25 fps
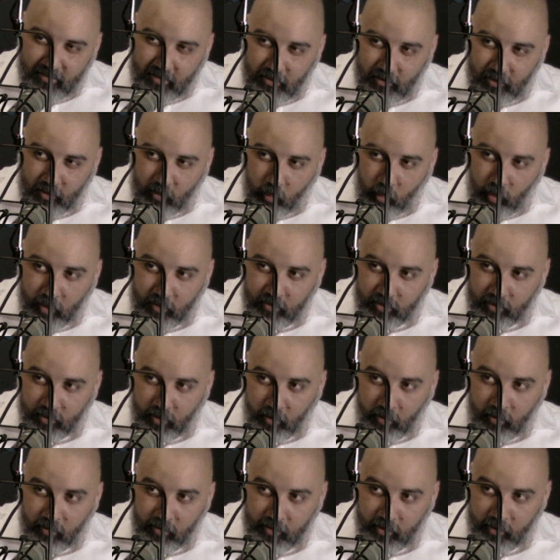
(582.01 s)
you the question
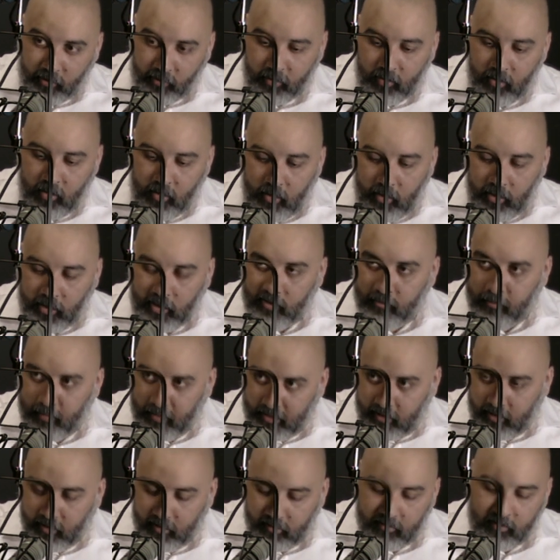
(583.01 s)
earlier is
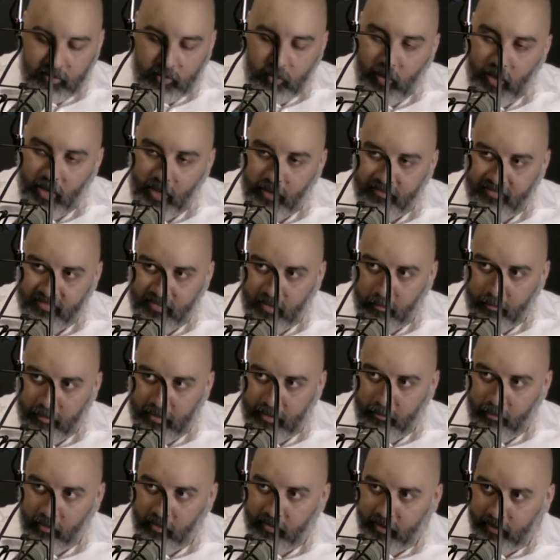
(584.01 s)
because you have some
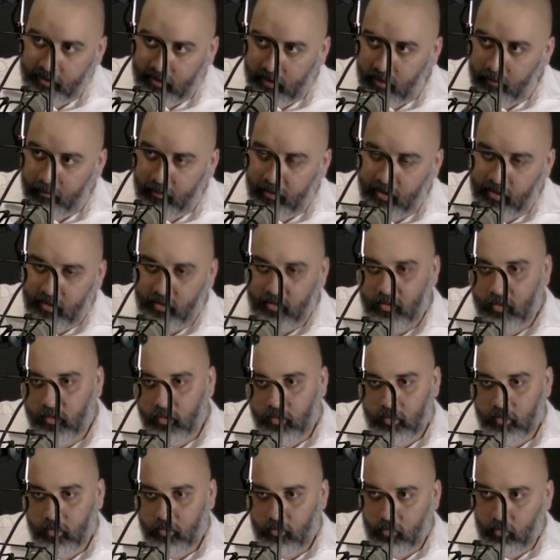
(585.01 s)
people that come in
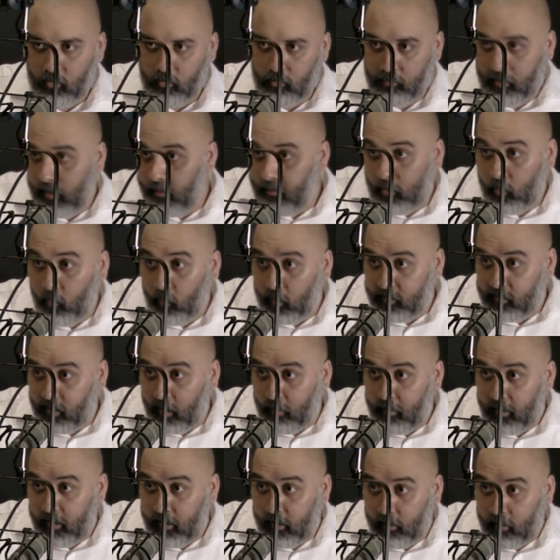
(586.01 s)
maybe one
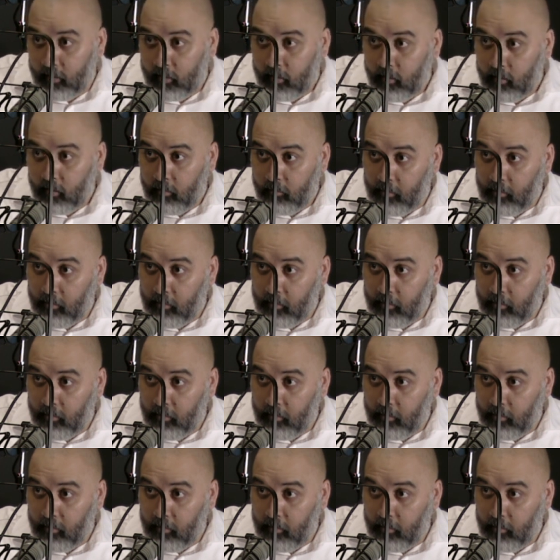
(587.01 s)
time a year.